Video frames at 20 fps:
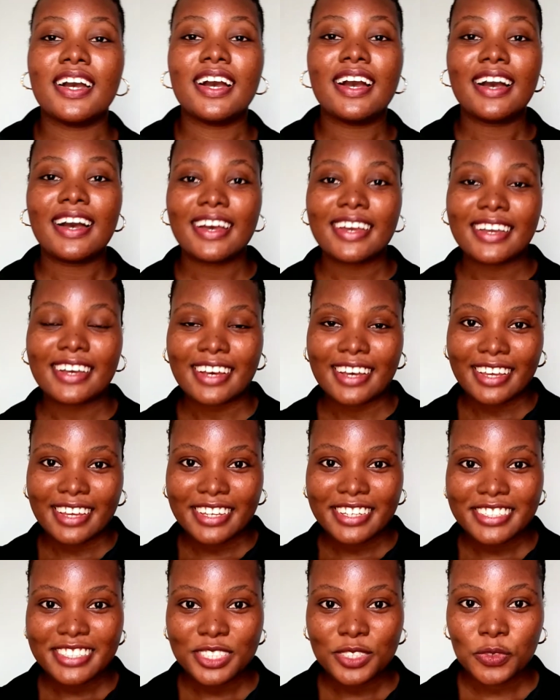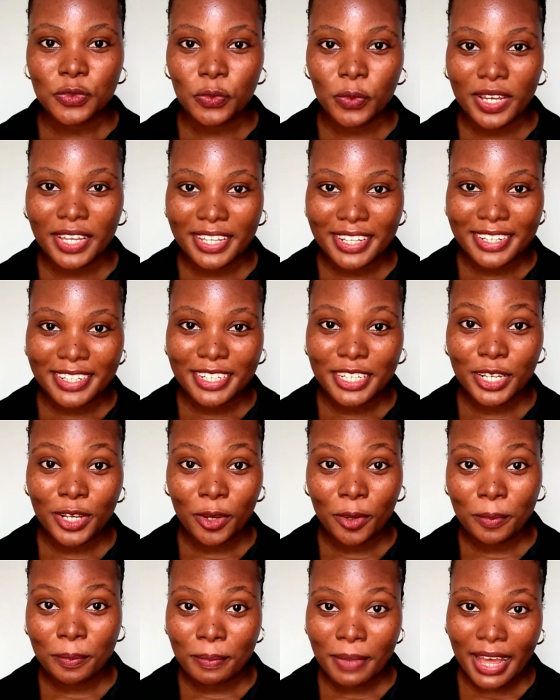Hi guys,
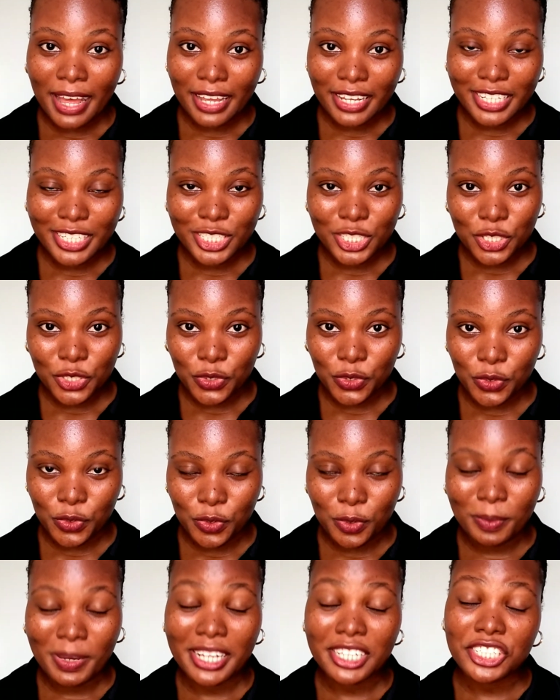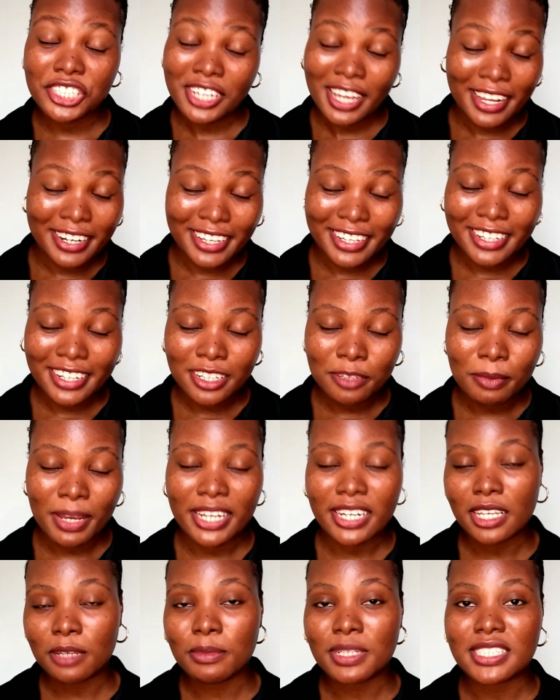welcome back to my channel. My
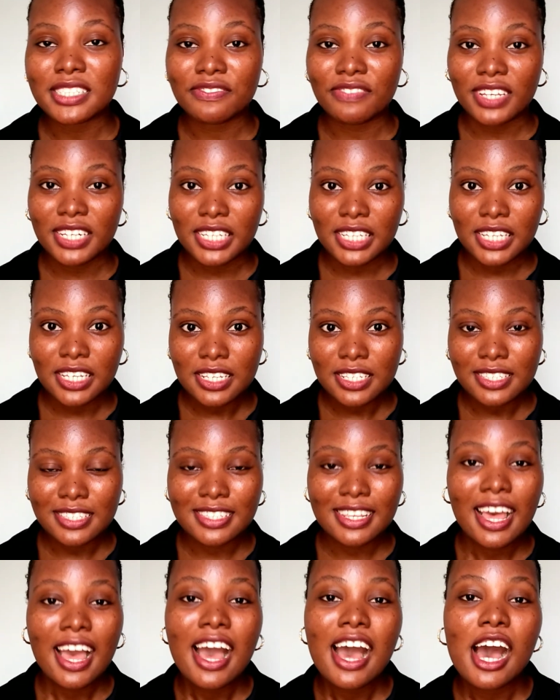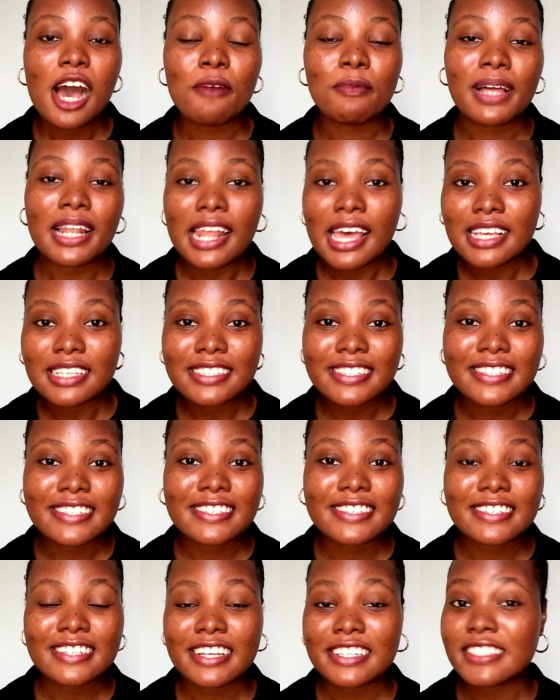name is Venice. I'm a
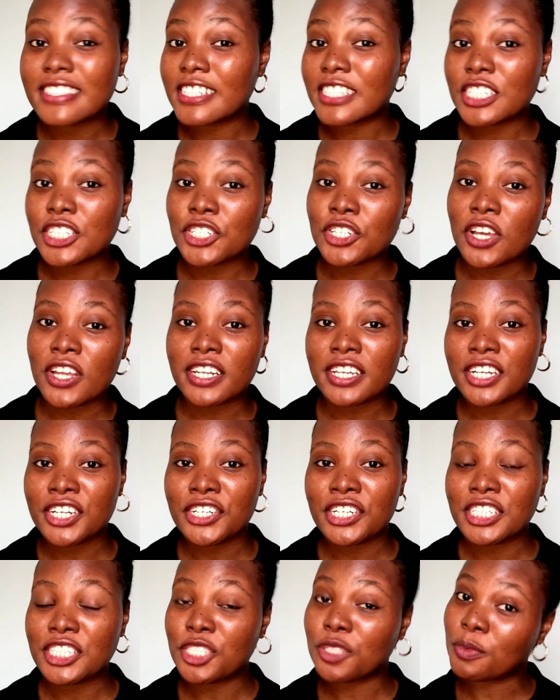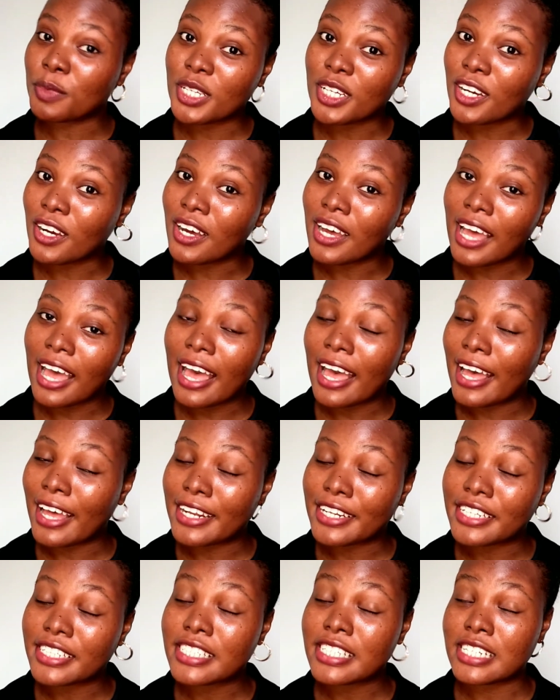licensed esthetician here in Jamaica,
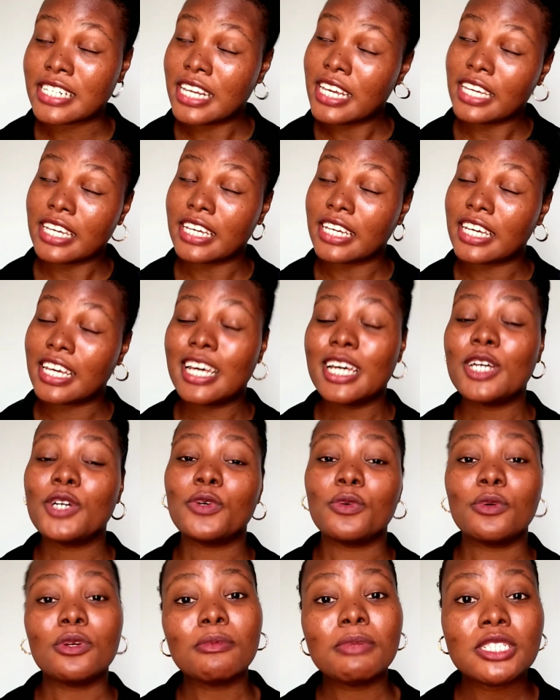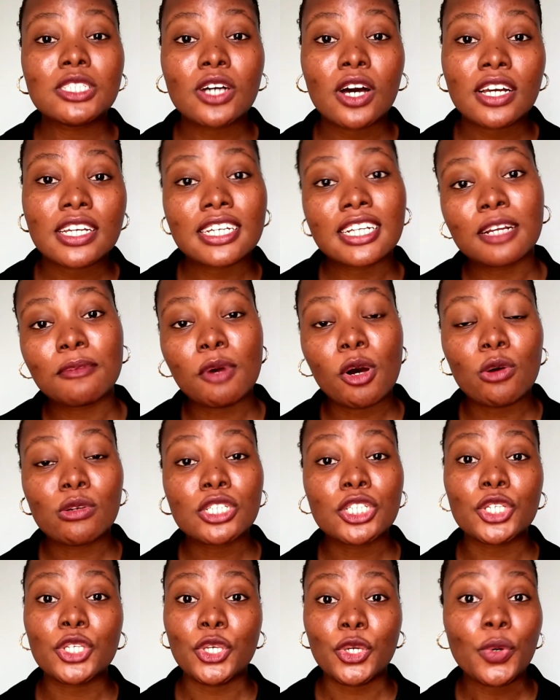and today we'll be talking about
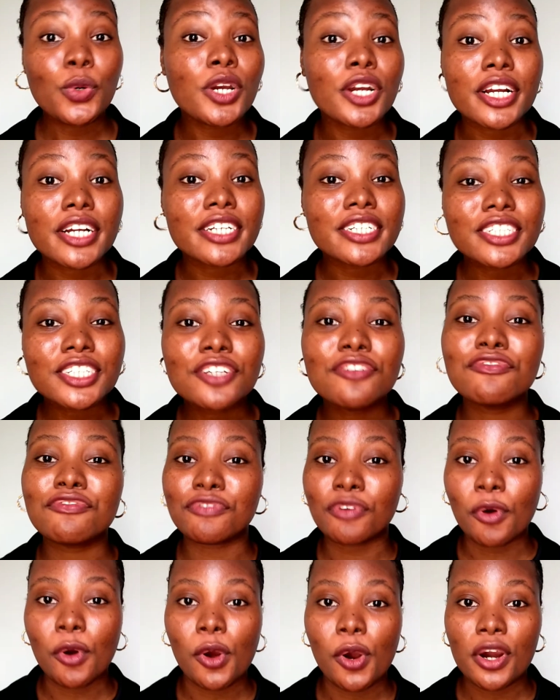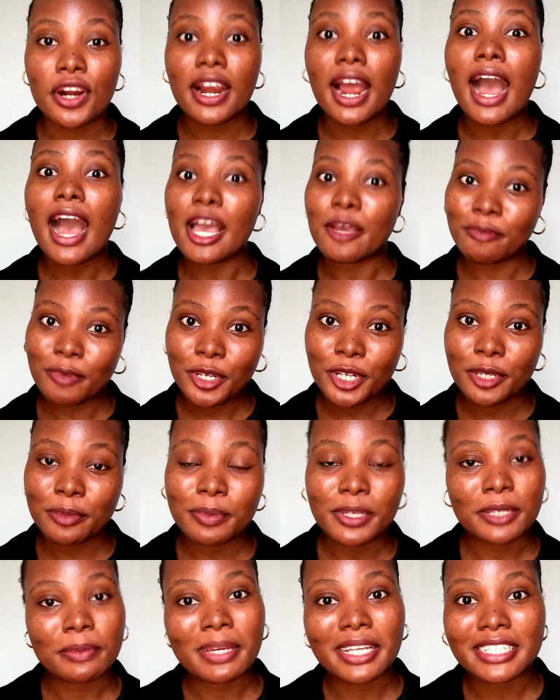yogurt for
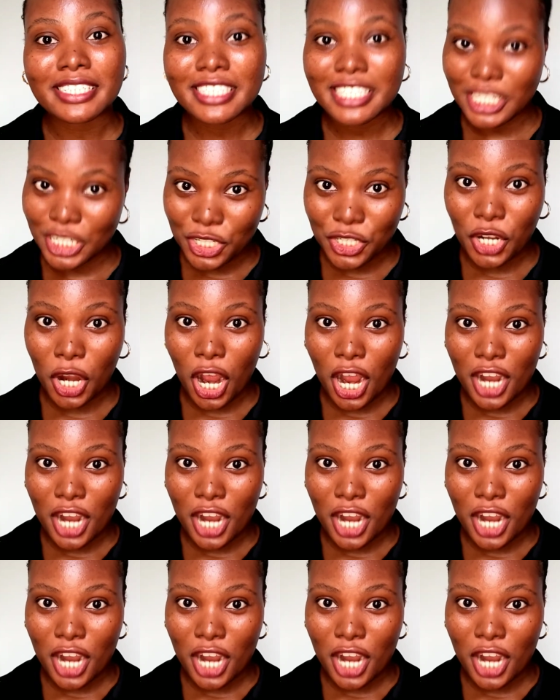hyperpigmentation.